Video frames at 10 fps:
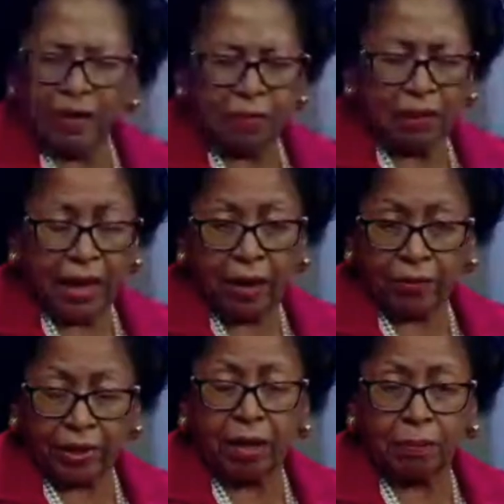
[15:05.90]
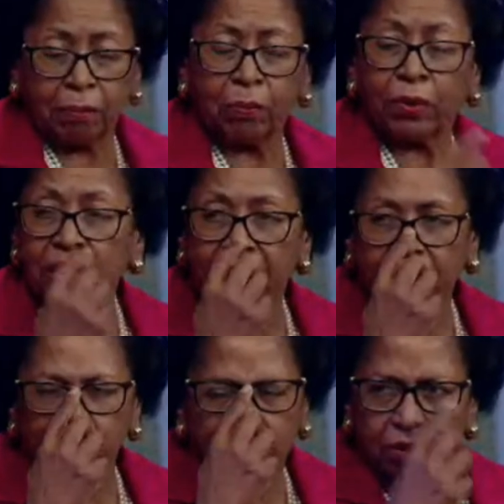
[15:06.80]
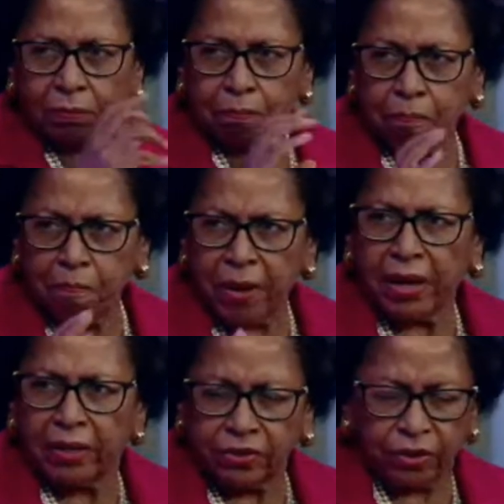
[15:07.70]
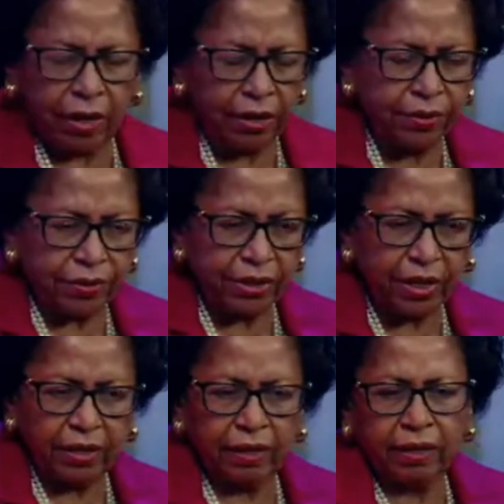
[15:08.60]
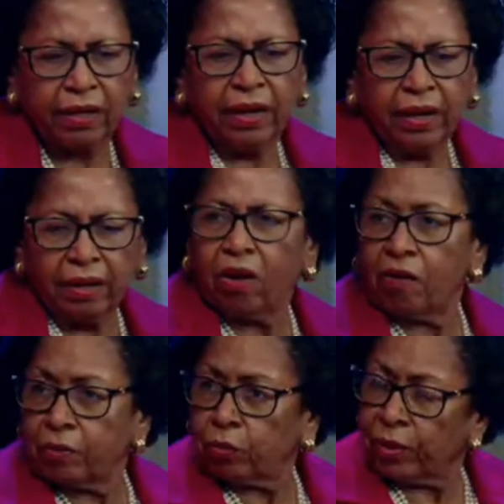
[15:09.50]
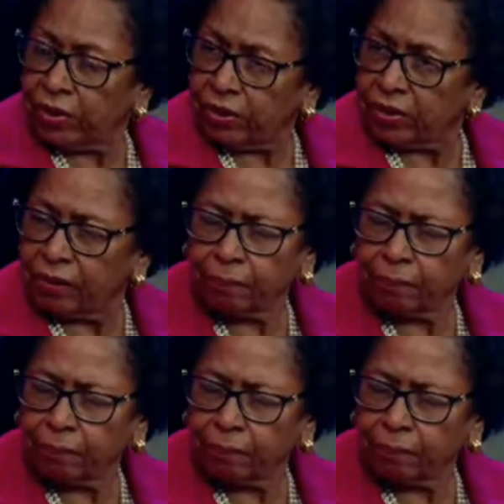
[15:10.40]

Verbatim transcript: how to come up with that was a major undertaking, okay. and often we couldn't.